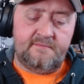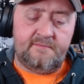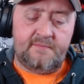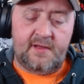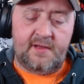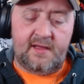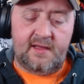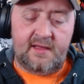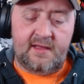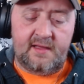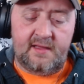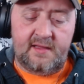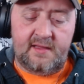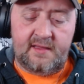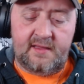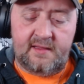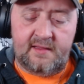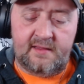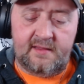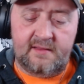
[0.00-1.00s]

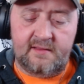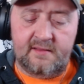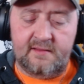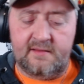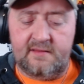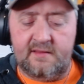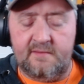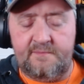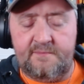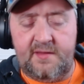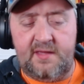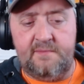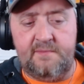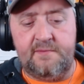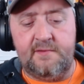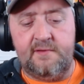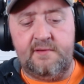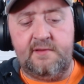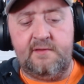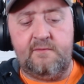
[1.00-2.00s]
by the
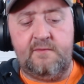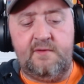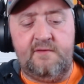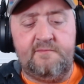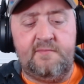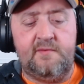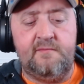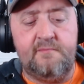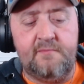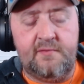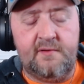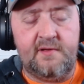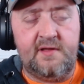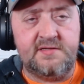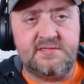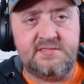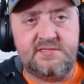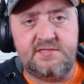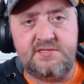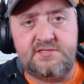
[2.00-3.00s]
people that we've been
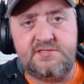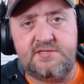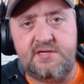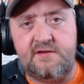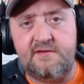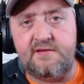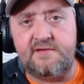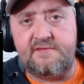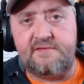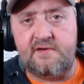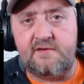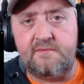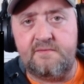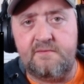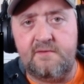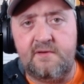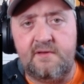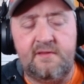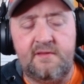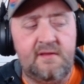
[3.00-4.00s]
blessed to share this earth
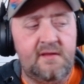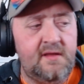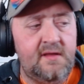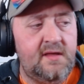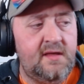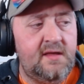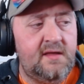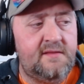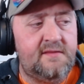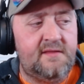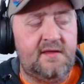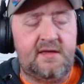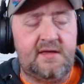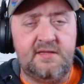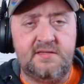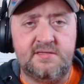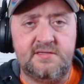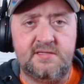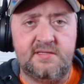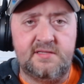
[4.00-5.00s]
with that
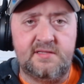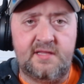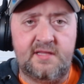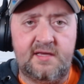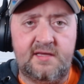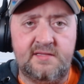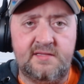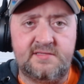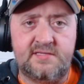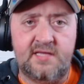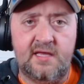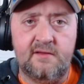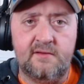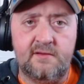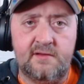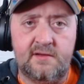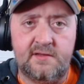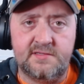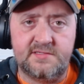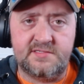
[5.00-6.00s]
can that can tell
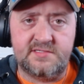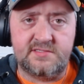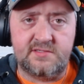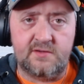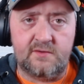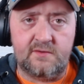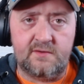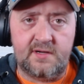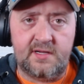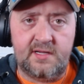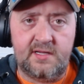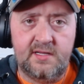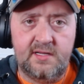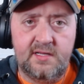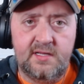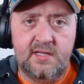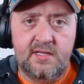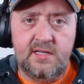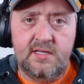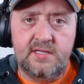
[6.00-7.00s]
a good story.
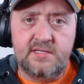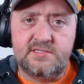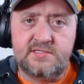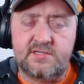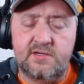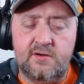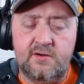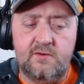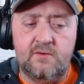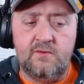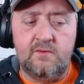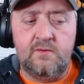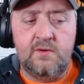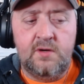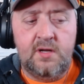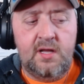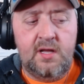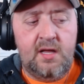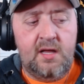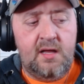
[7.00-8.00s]
So
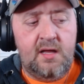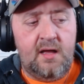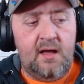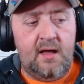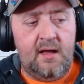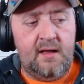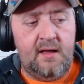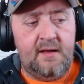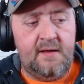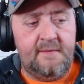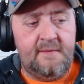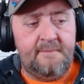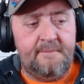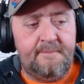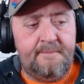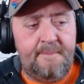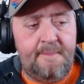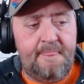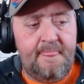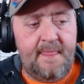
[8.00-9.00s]

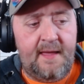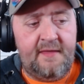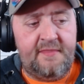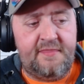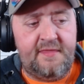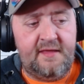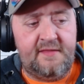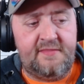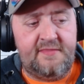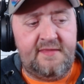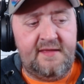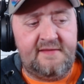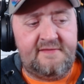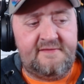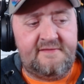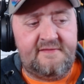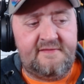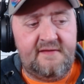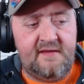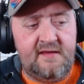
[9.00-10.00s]
um, I think
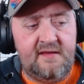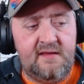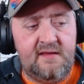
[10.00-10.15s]
that